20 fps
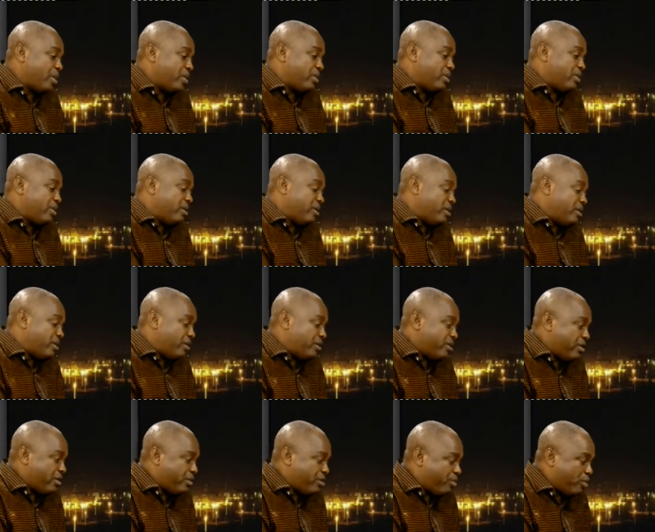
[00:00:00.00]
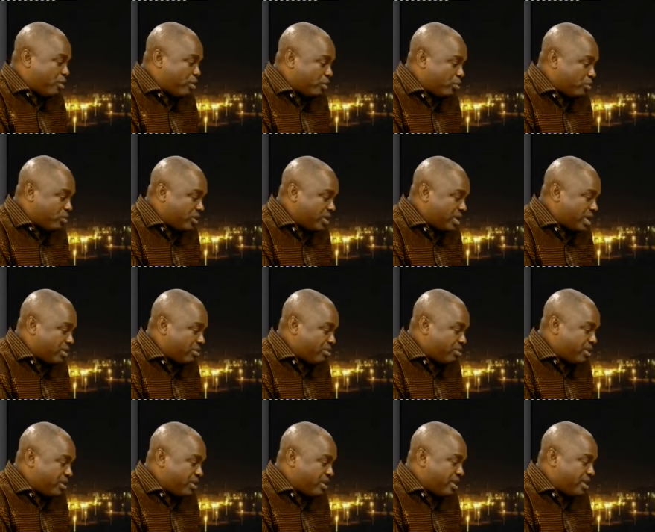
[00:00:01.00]
the, the, report will now
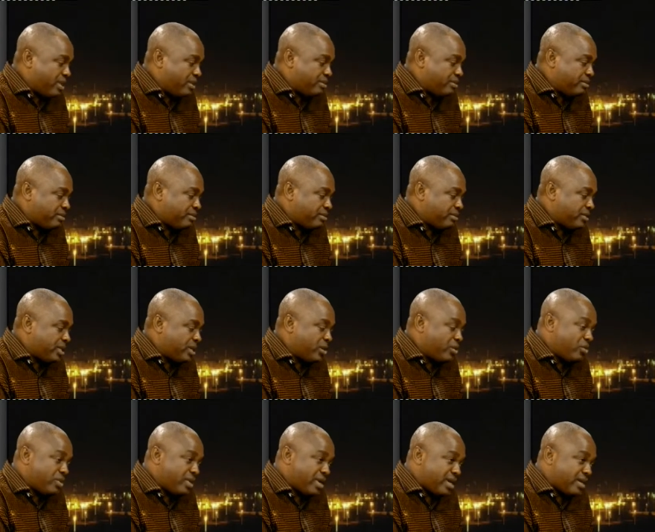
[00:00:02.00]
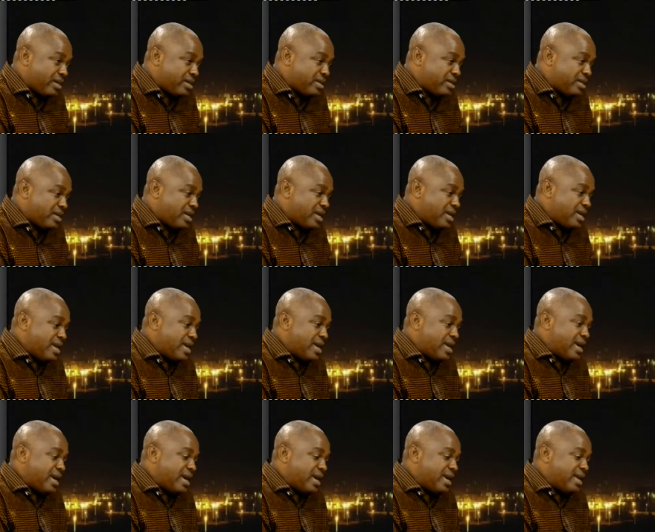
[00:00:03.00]
be um, looked at.
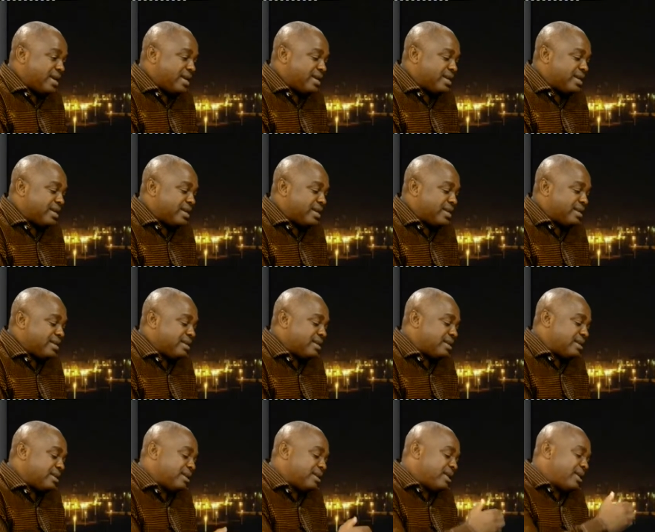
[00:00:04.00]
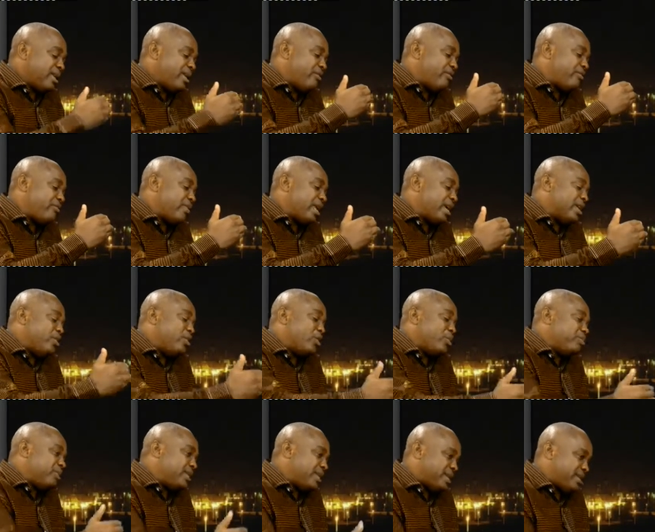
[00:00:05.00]
And if
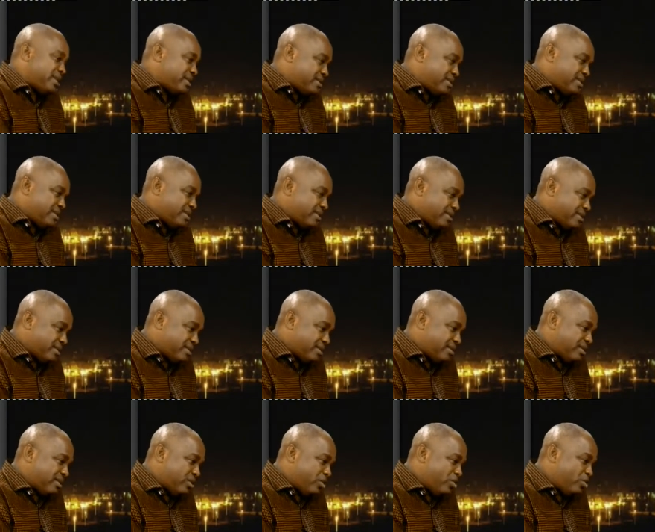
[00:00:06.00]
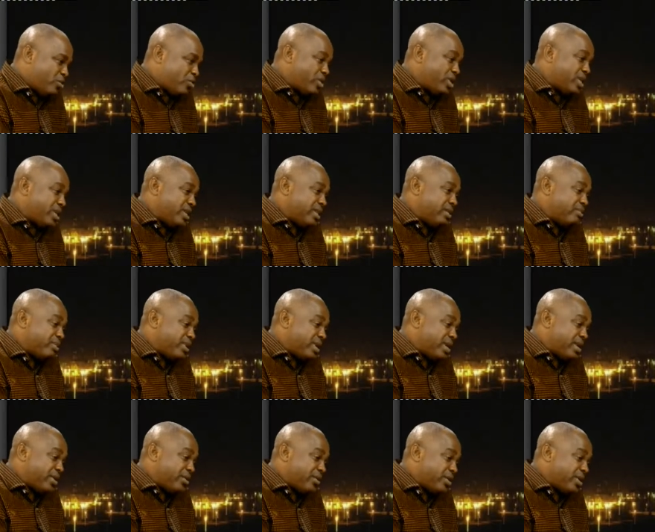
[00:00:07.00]
adopted, usually in
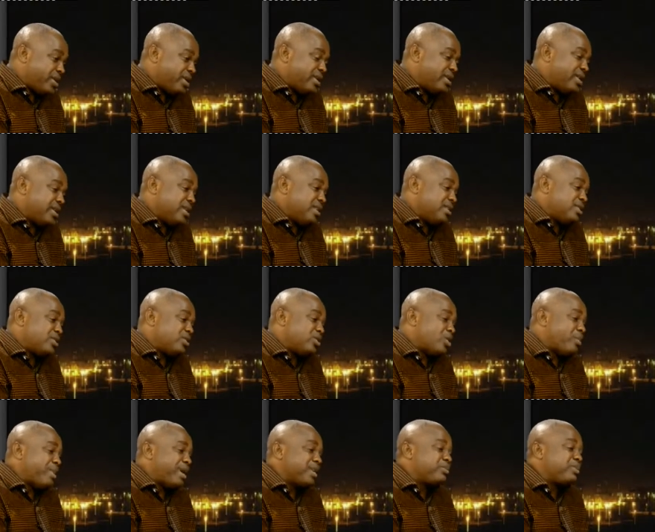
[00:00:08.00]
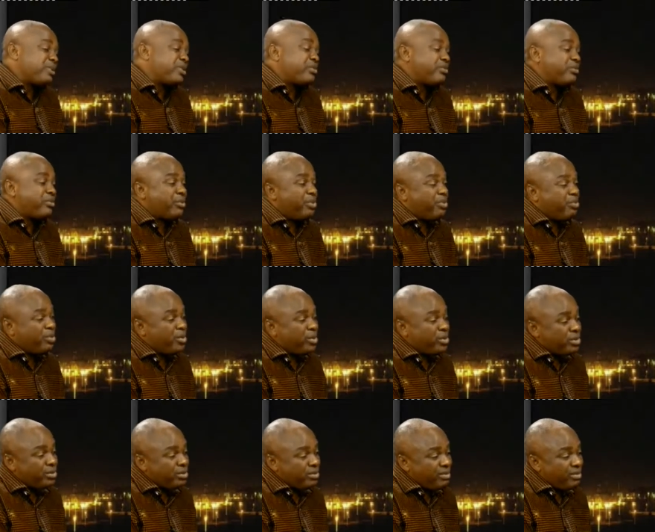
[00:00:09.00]
plenary, some aspects of the
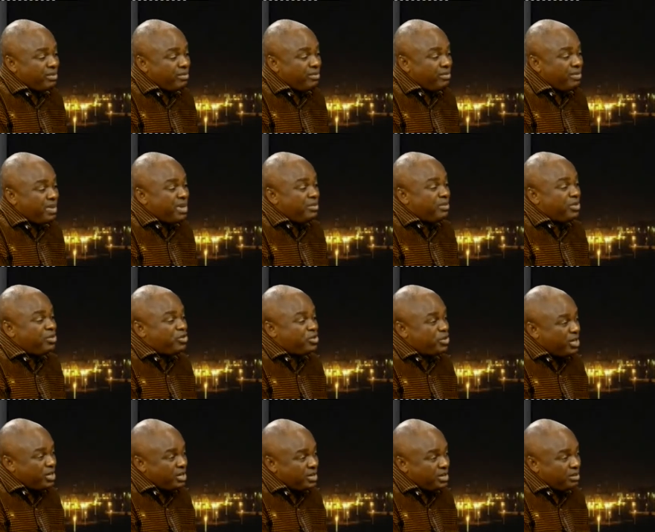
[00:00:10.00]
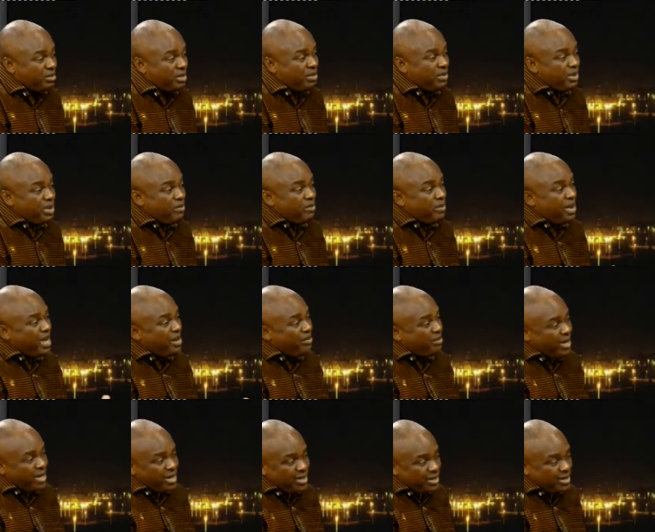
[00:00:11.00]
report may be changed, there may be
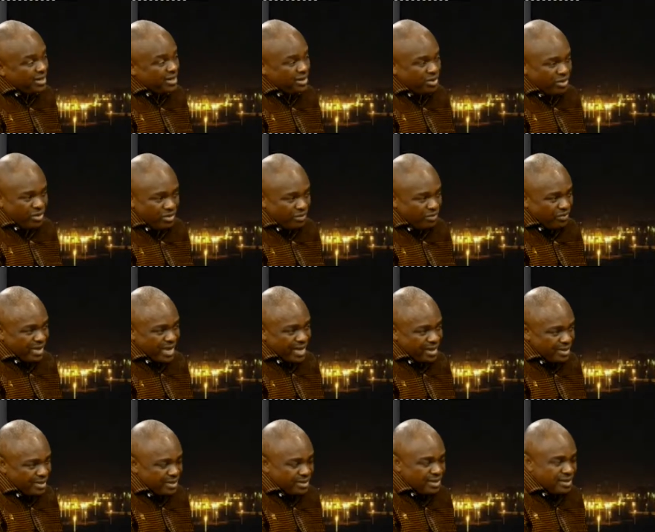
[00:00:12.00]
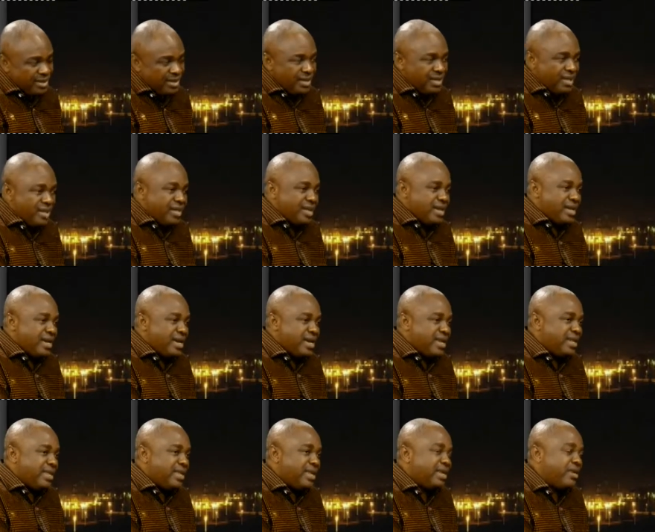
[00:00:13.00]
amendments and all of that.
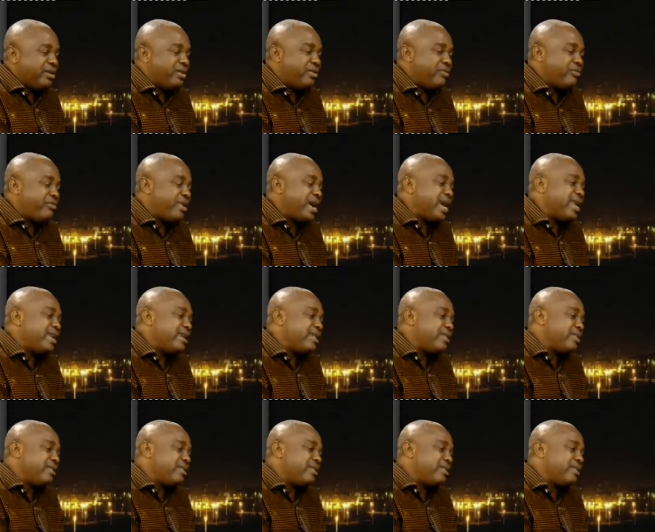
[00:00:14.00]
And then the final